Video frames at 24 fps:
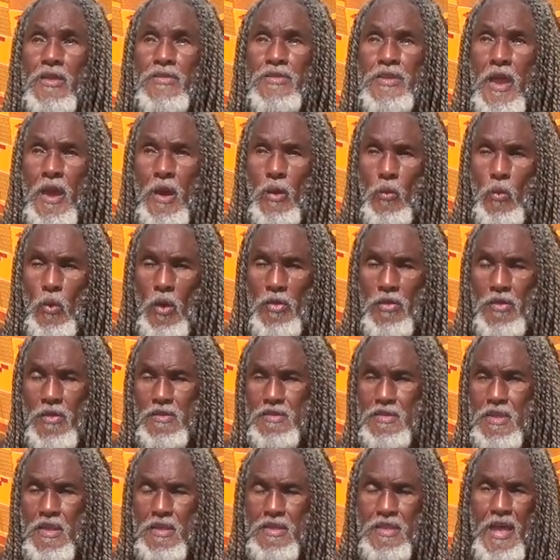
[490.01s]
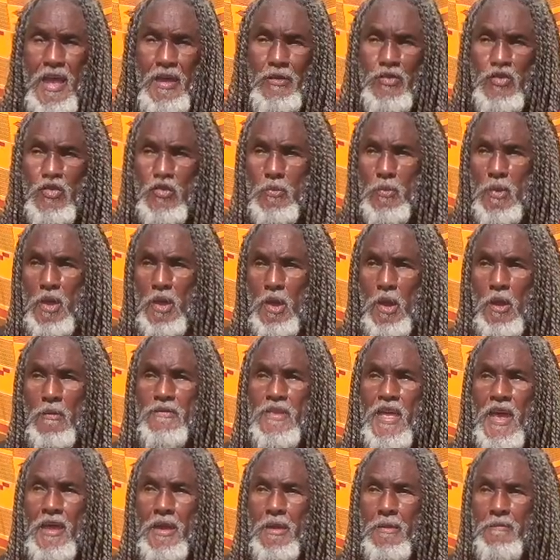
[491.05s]
there was a denouncement of
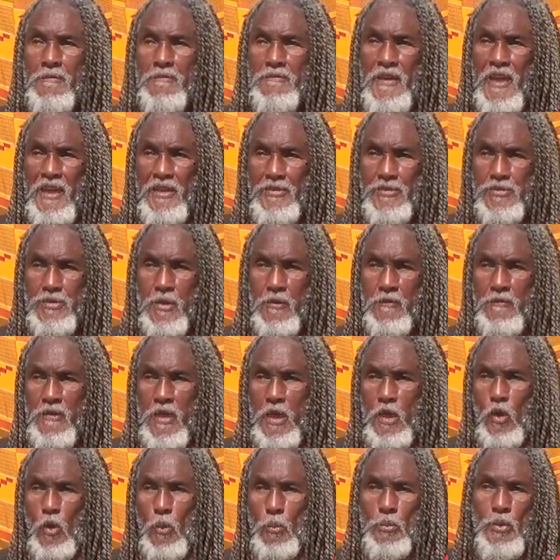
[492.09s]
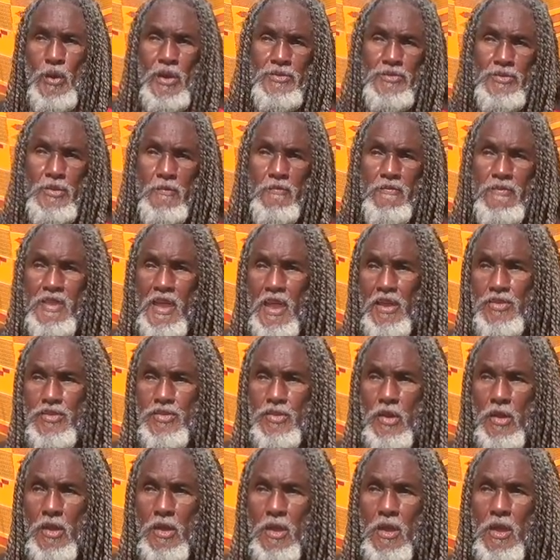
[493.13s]
that invasive and oppressive
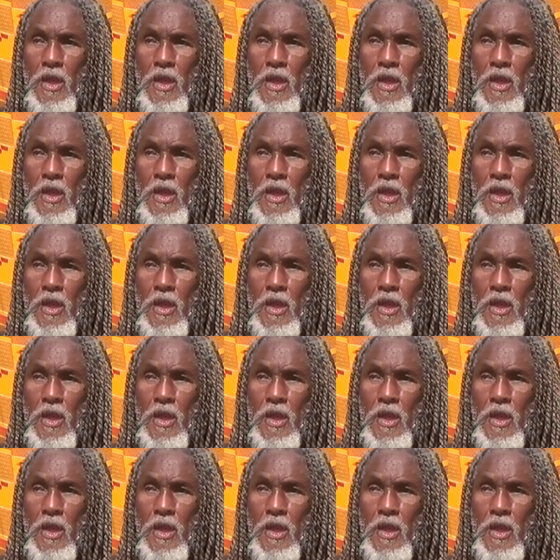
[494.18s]
nature